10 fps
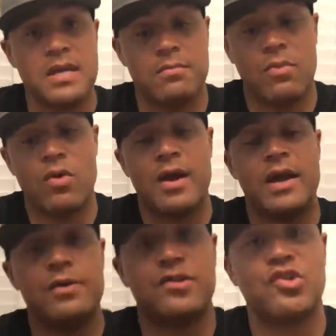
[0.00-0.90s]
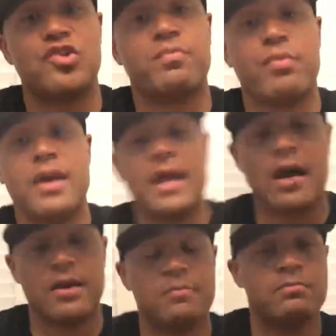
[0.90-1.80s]
more area to spread
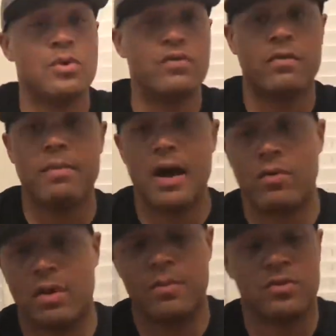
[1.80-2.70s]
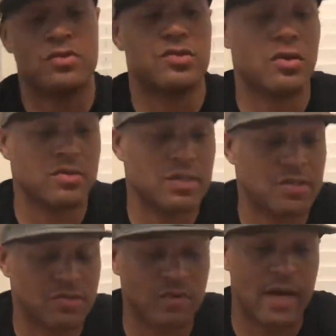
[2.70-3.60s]
out and move about when I'm on those long
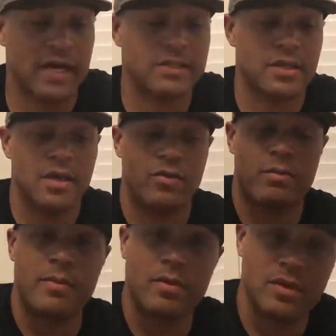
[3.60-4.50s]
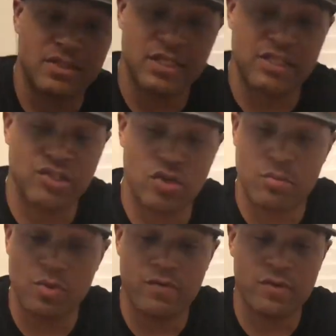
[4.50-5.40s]
distance rides. Remember what it says, it's gonna
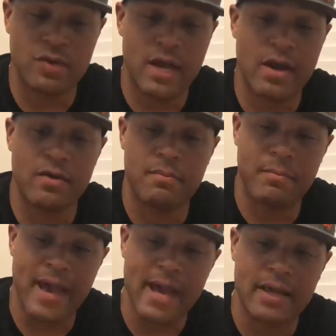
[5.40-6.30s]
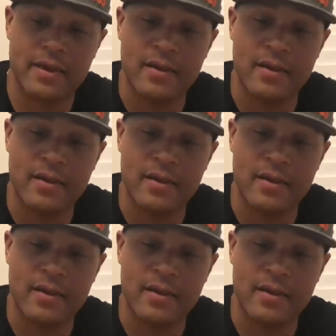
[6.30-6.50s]
move you down and back.